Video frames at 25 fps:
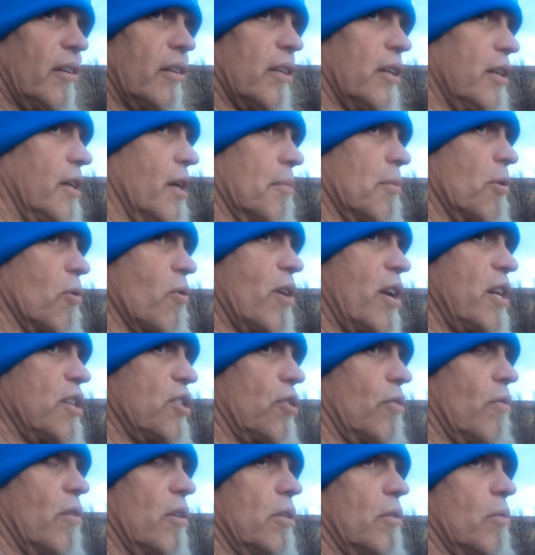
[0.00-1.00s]
the number one
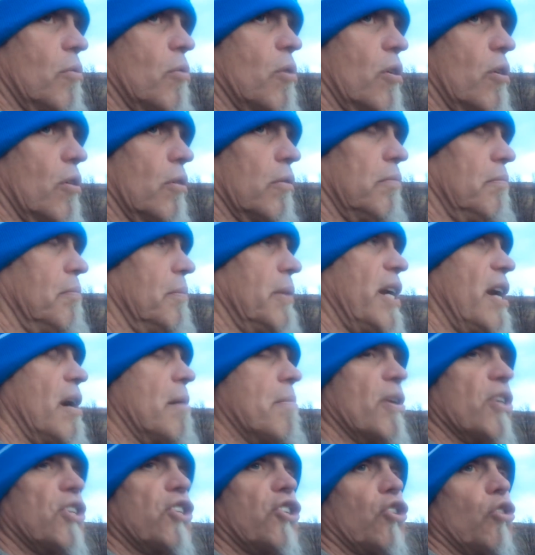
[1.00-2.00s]
issue in the world, but
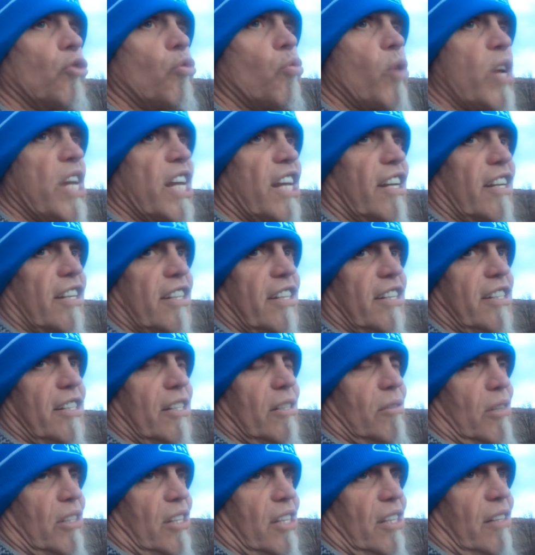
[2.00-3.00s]
everybody's too weak to
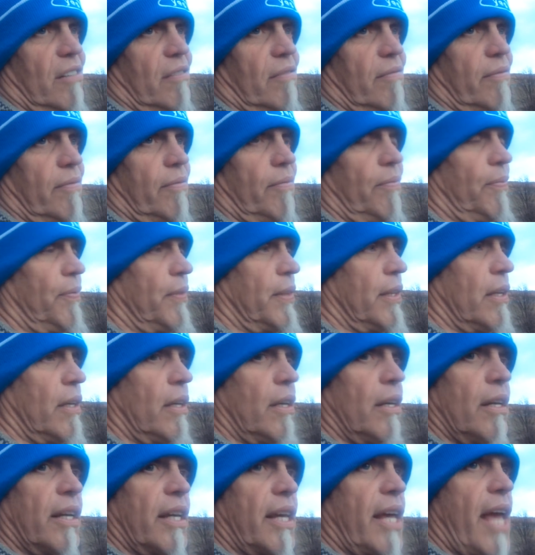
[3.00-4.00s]
deal with it.
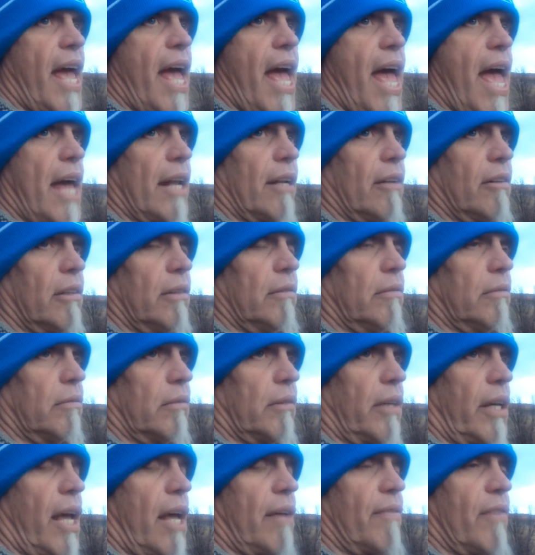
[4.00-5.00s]
Can't handle it.
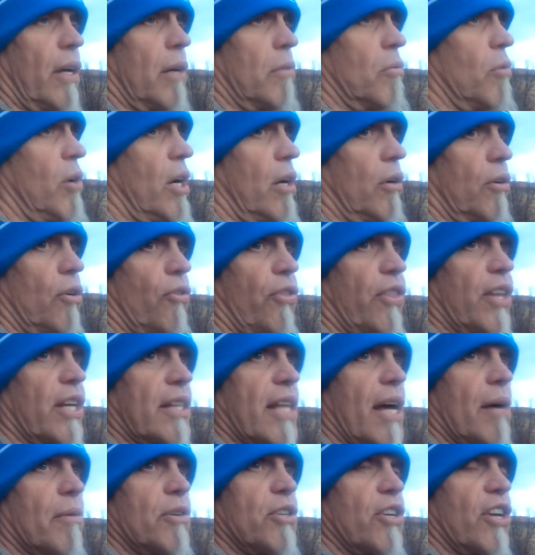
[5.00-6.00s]
Can't make well. You'll
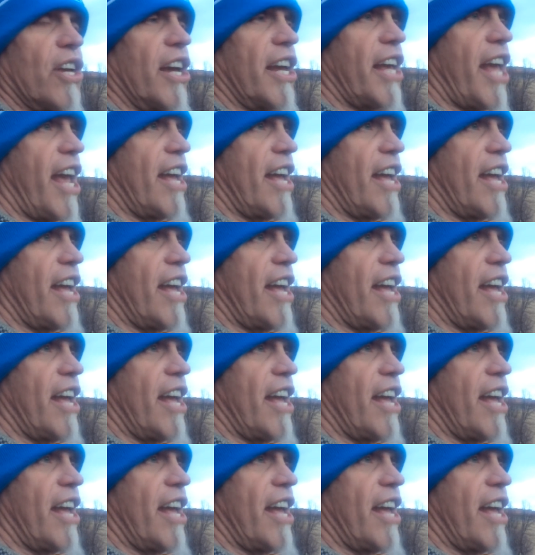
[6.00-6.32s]
think that when you get